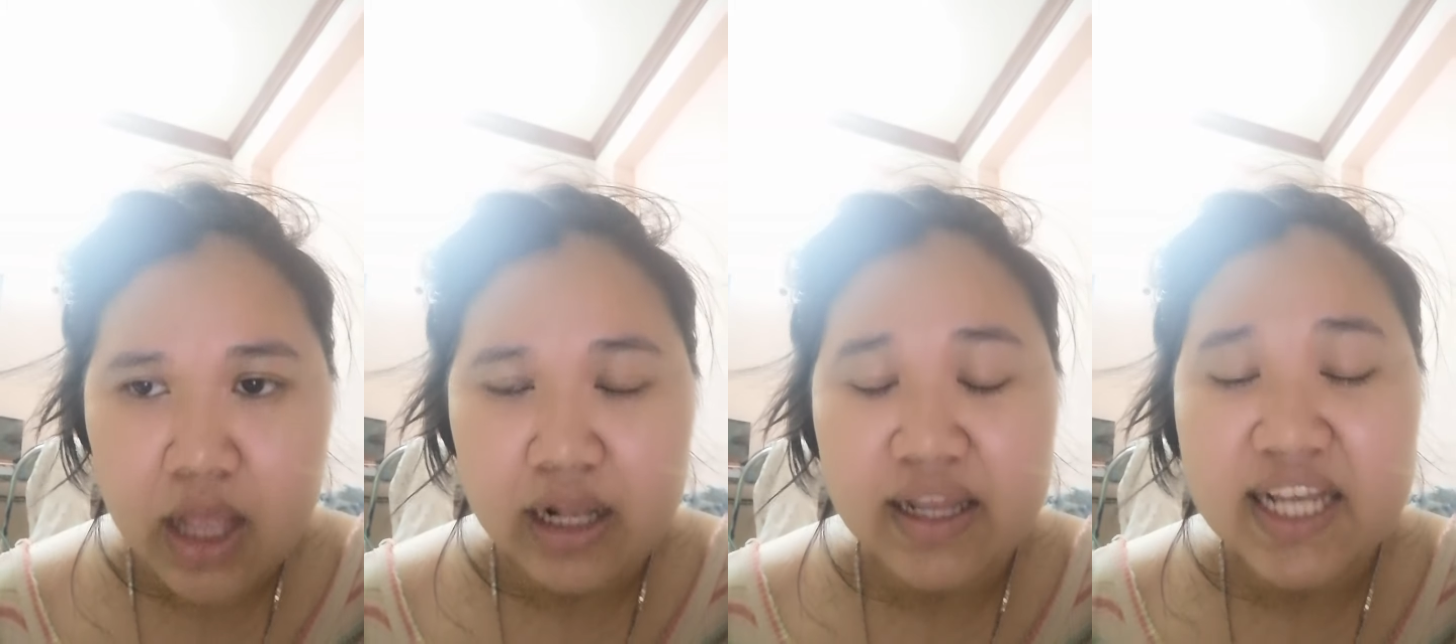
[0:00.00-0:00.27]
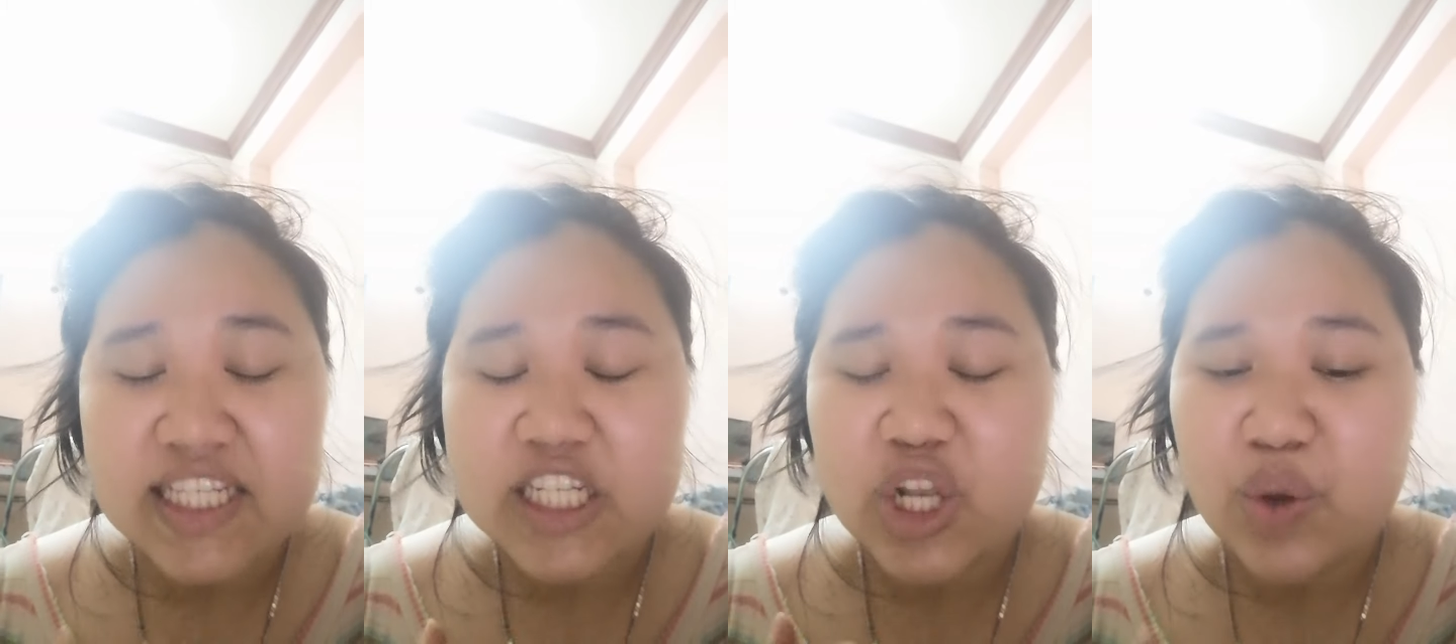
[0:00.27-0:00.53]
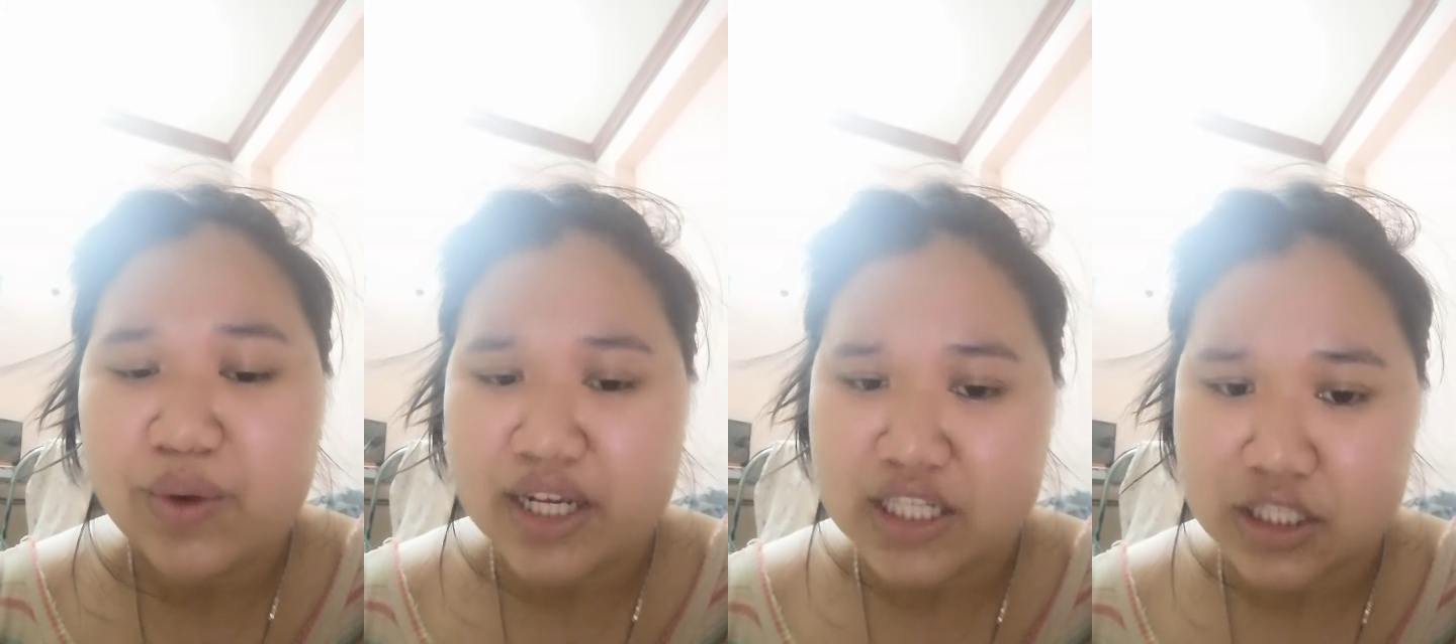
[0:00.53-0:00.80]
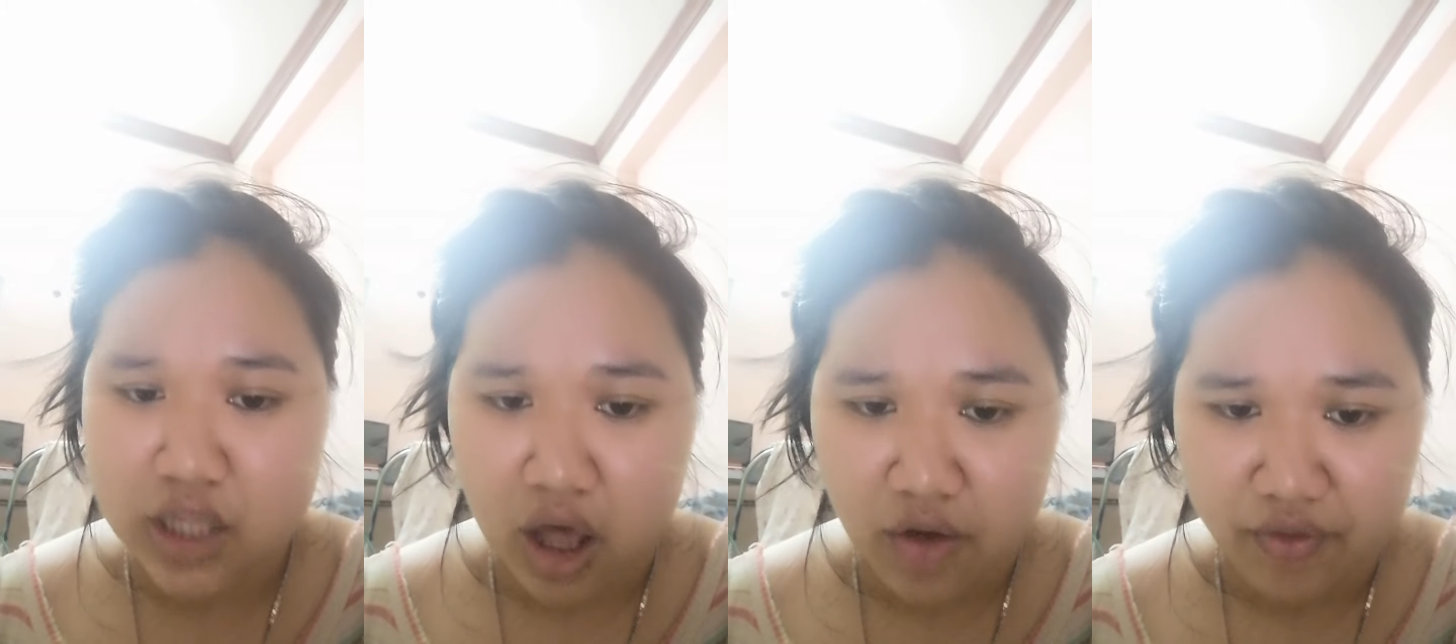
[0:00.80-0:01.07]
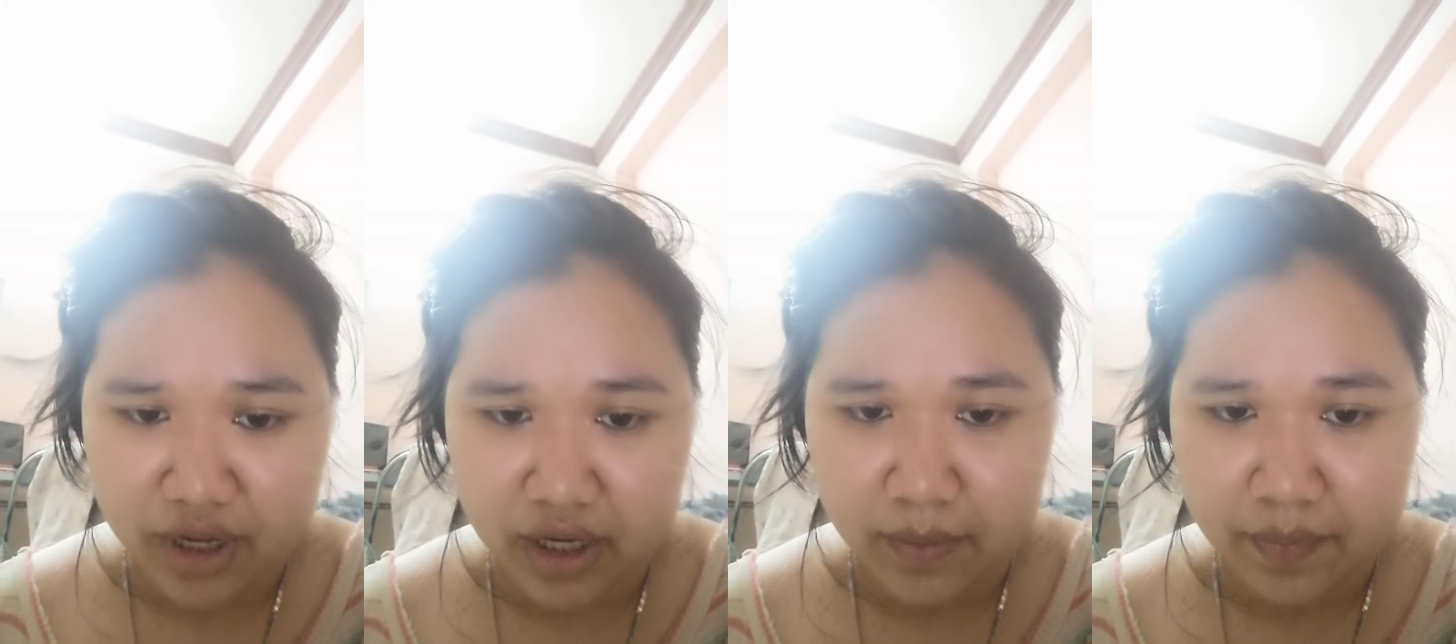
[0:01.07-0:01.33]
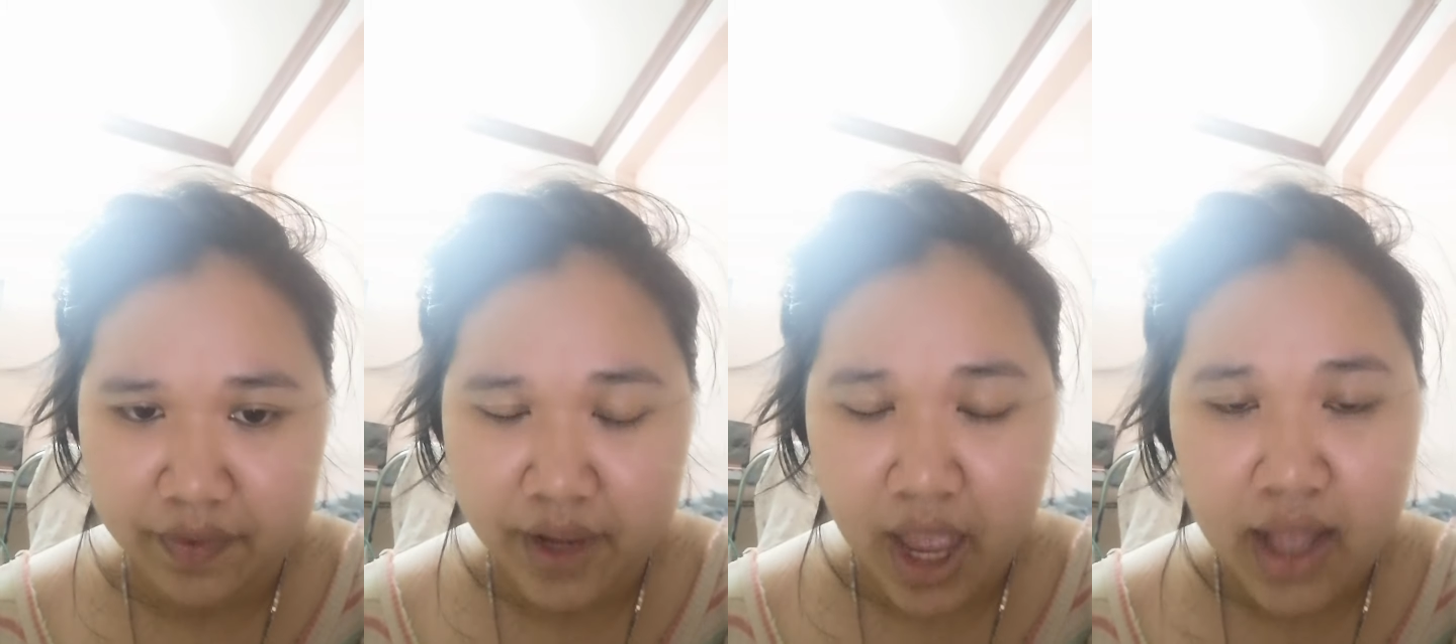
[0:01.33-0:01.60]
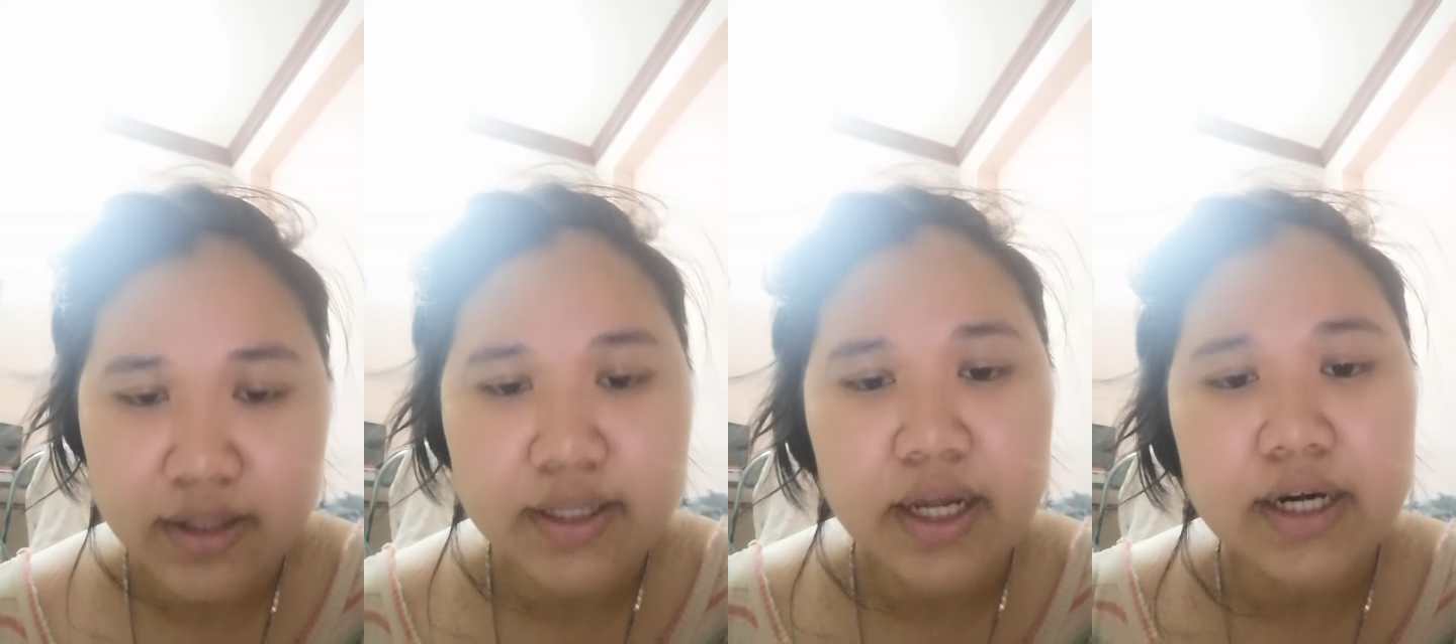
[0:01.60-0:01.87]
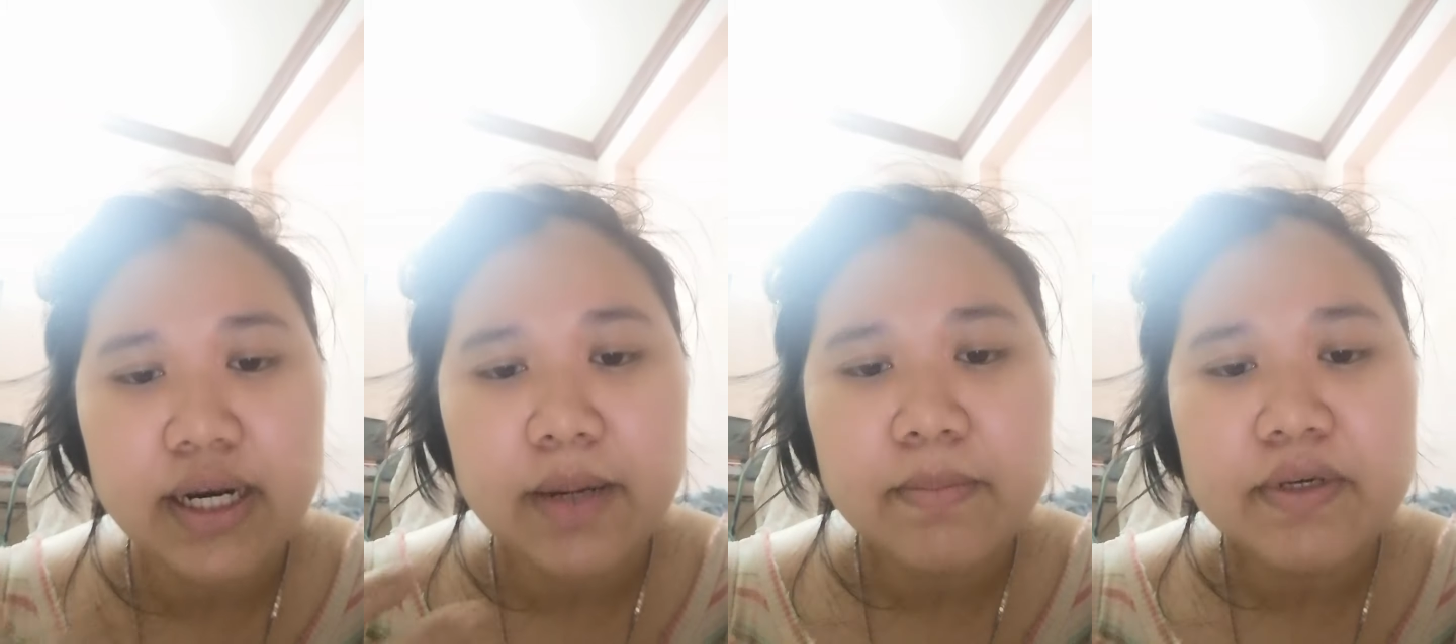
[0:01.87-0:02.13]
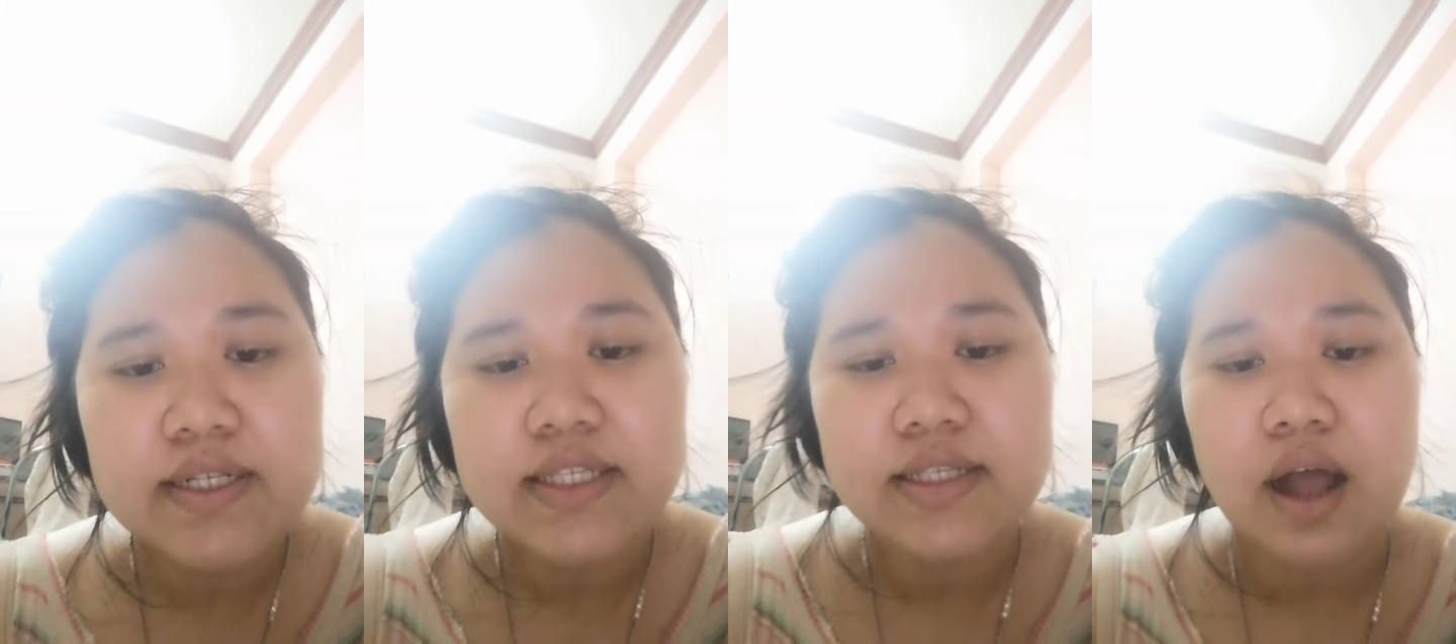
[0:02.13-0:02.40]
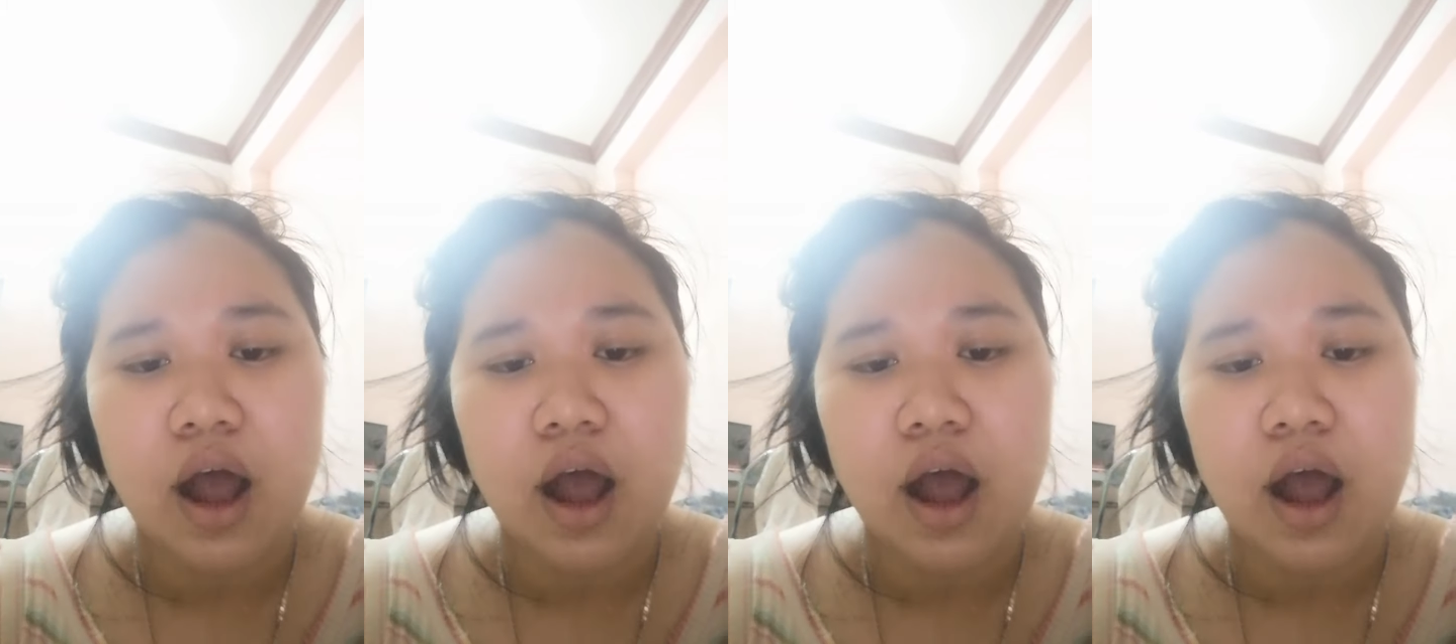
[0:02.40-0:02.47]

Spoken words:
Let's look at starting. The numbers